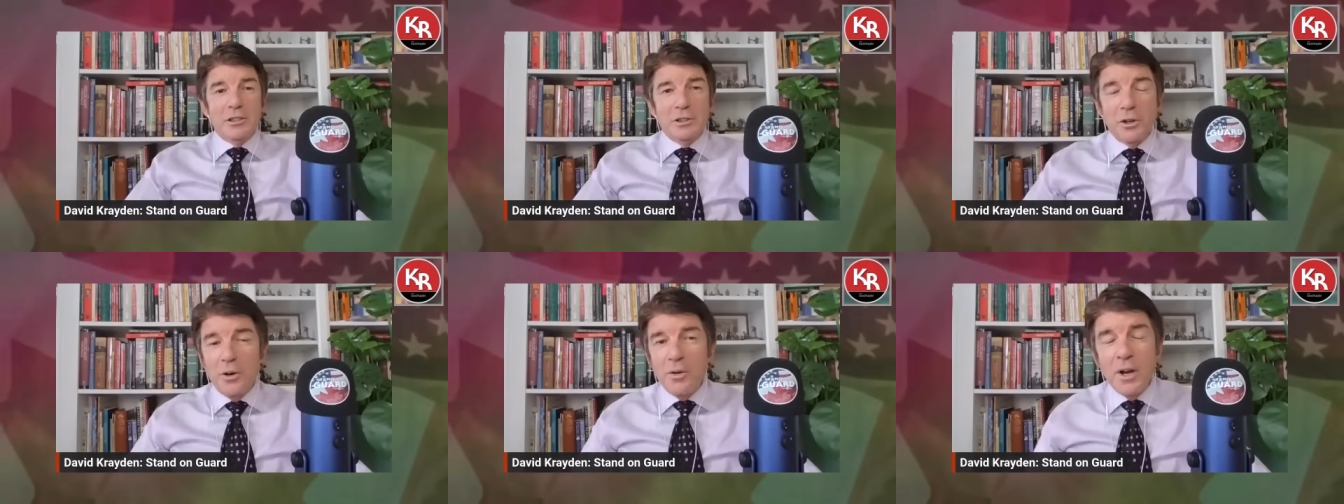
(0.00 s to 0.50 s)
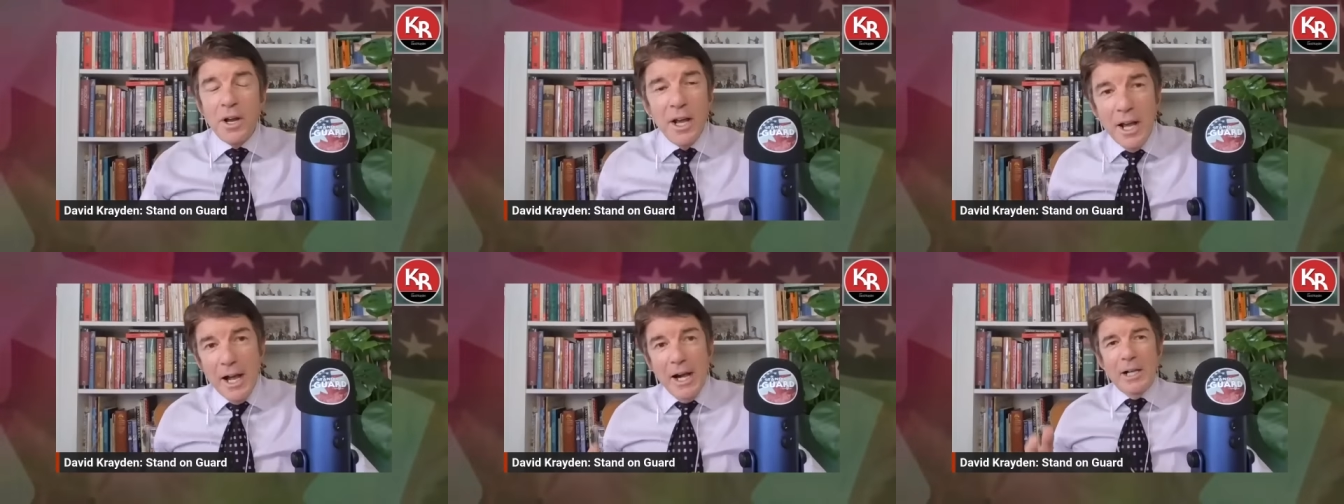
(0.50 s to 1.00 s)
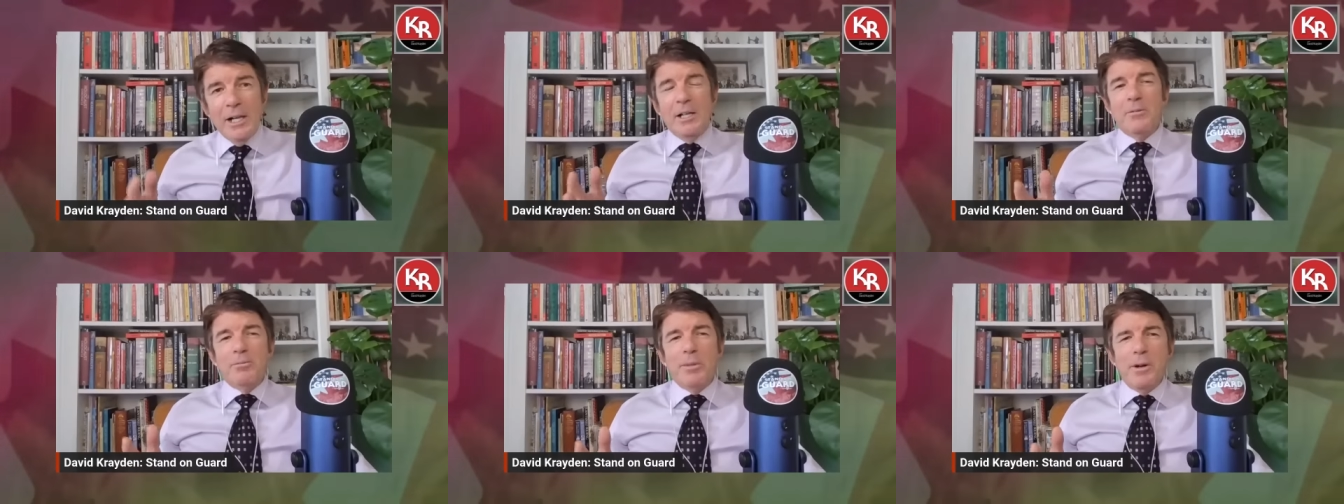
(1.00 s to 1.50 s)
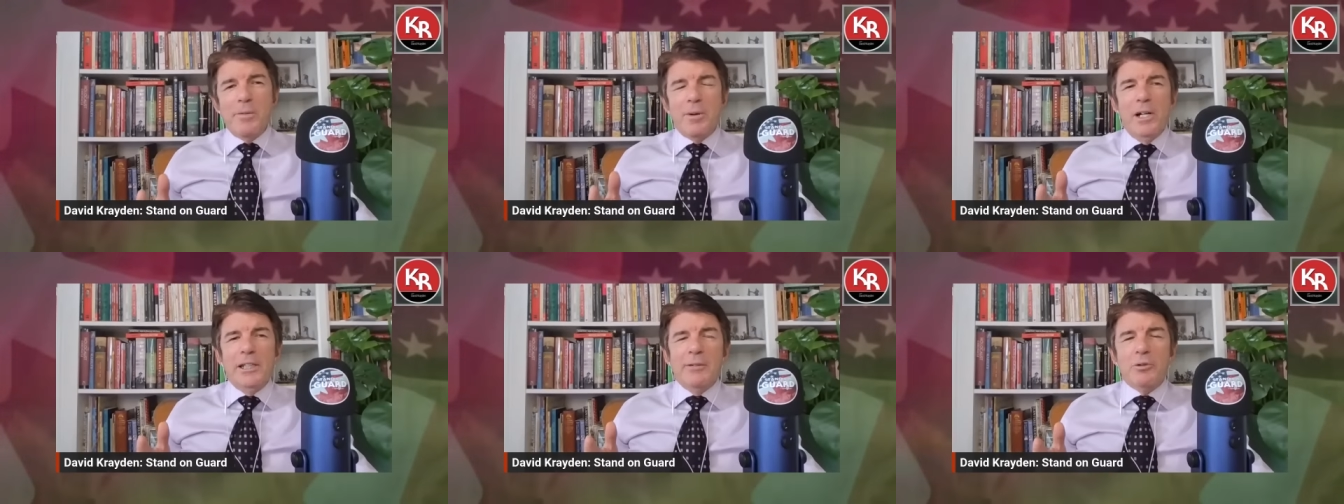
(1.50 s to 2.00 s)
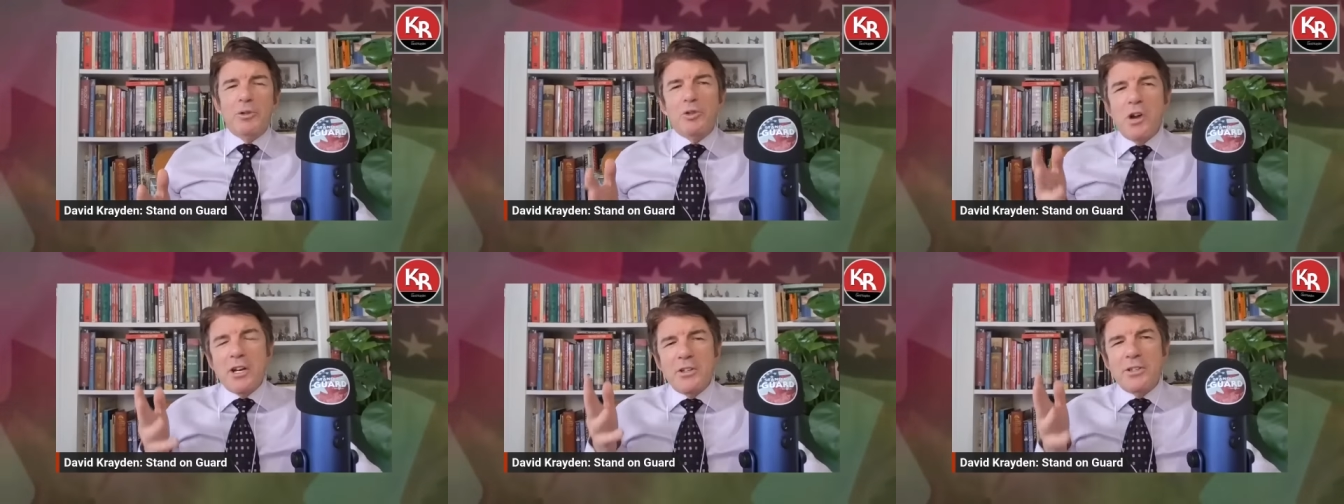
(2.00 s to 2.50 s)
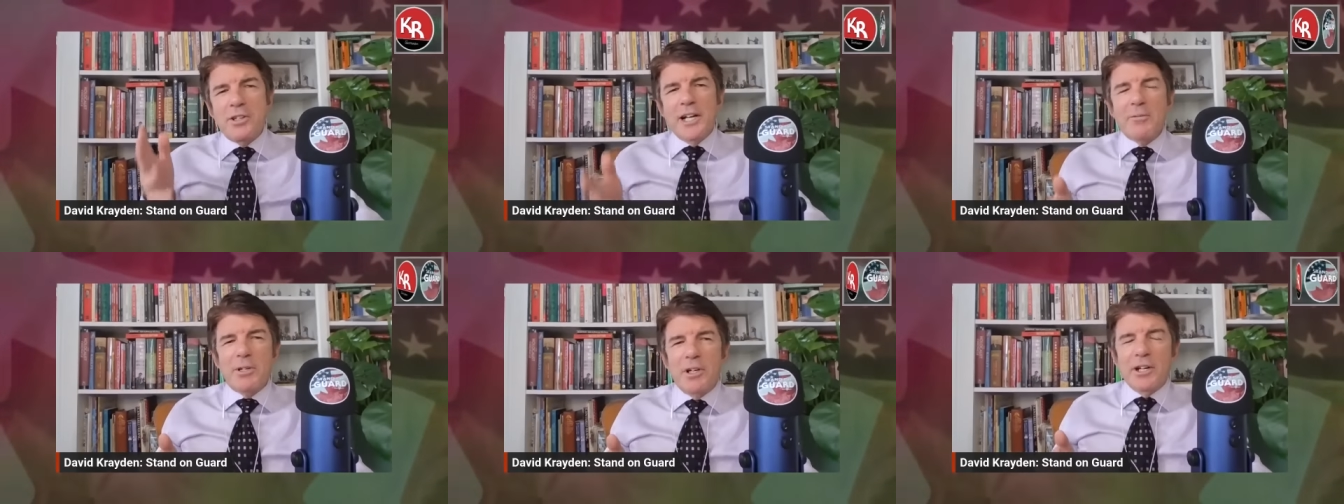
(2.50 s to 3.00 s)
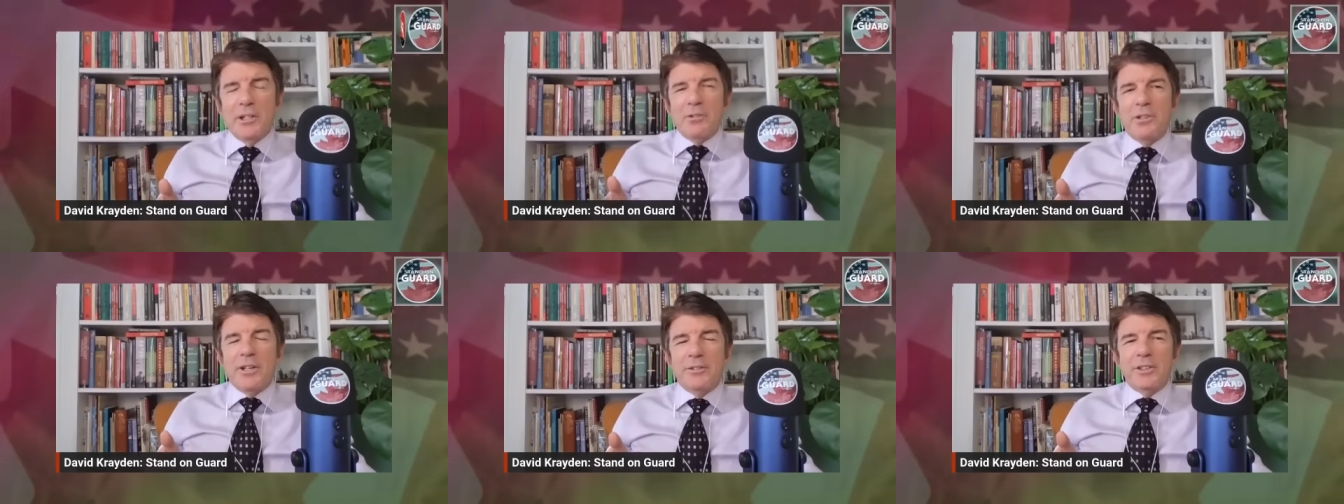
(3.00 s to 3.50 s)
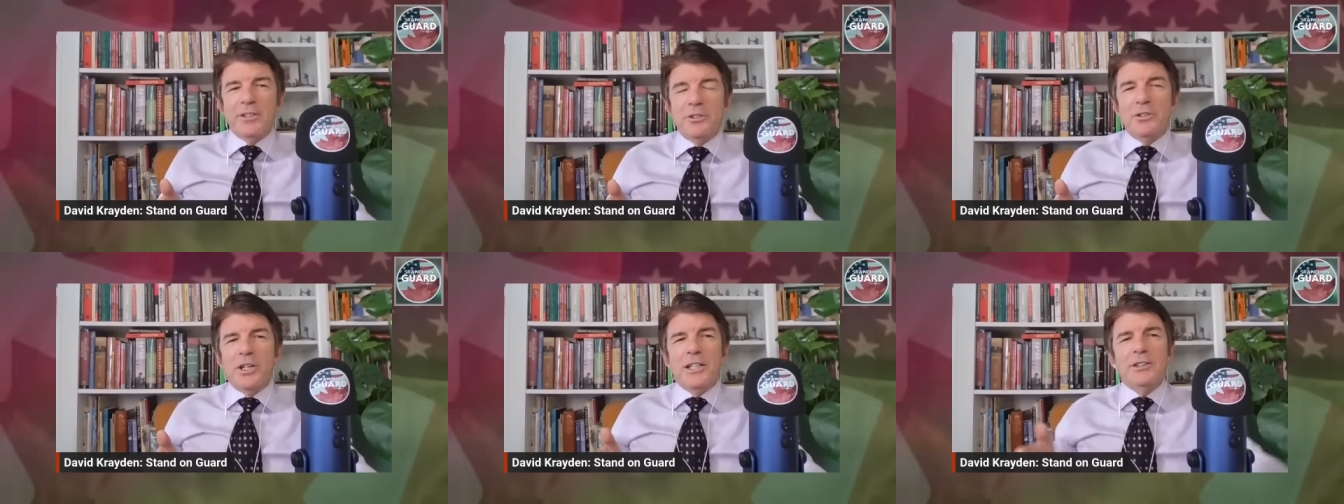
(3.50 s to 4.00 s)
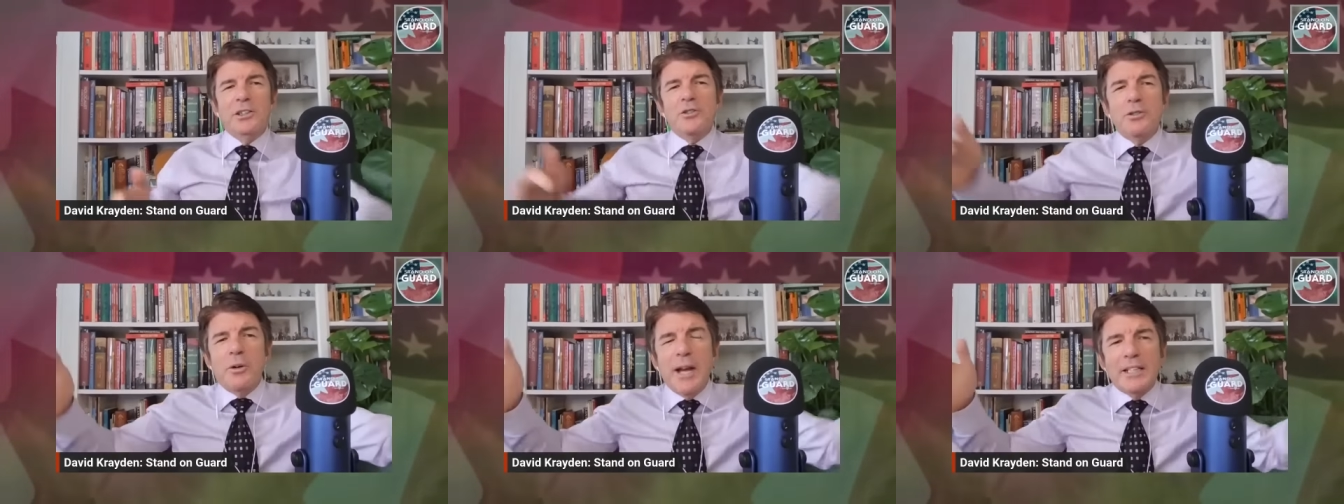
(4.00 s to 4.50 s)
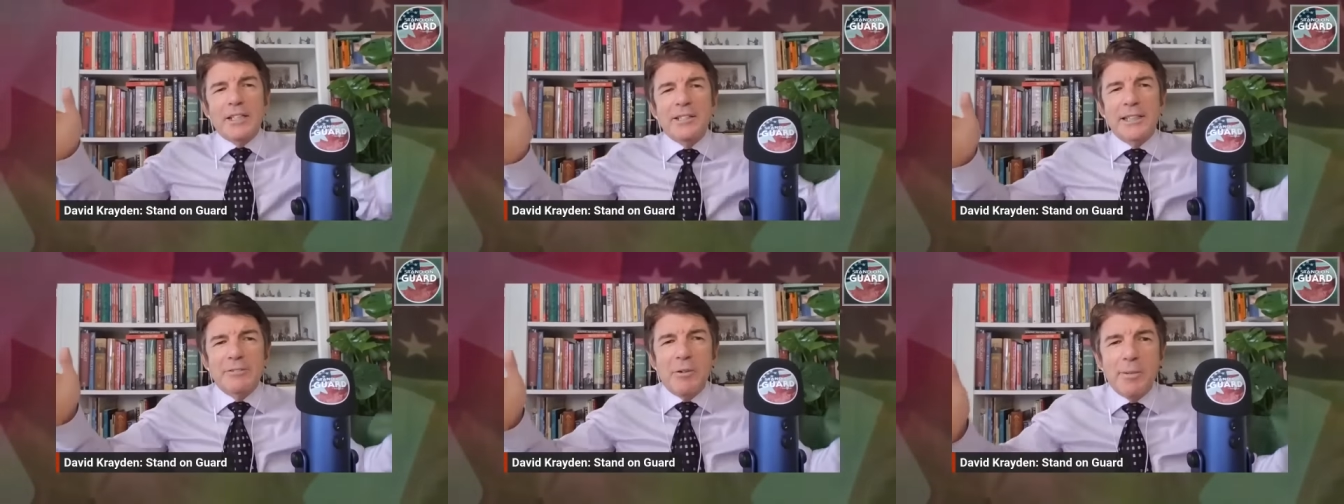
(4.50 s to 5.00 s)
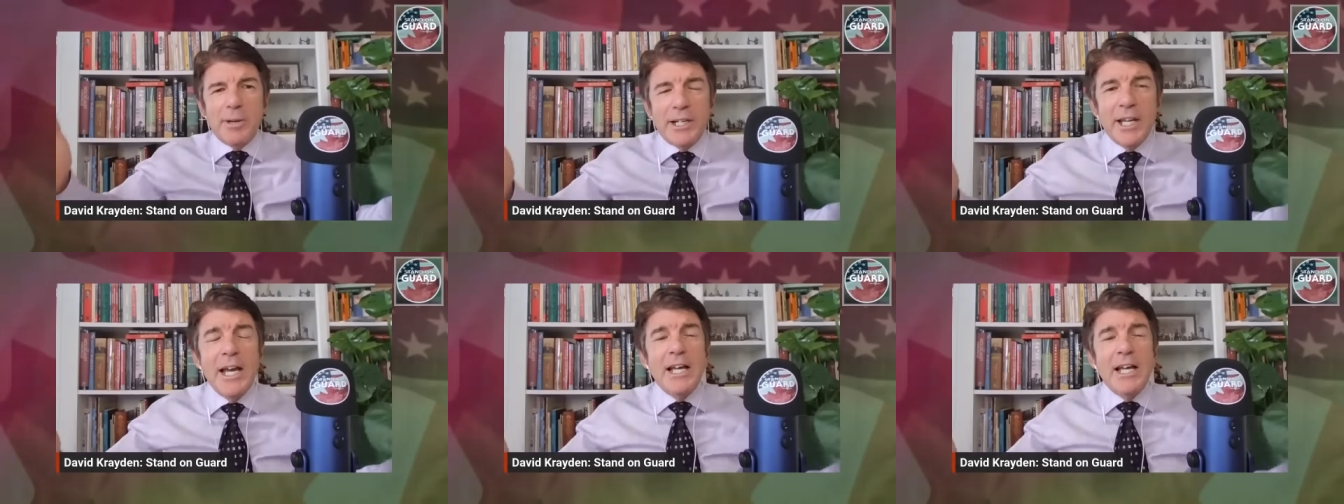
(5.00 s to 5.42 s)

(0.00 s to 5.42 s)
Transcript: so Pierre Poilievre was trying to talk about auto thefts, and Justin Trudeau had to tell everybody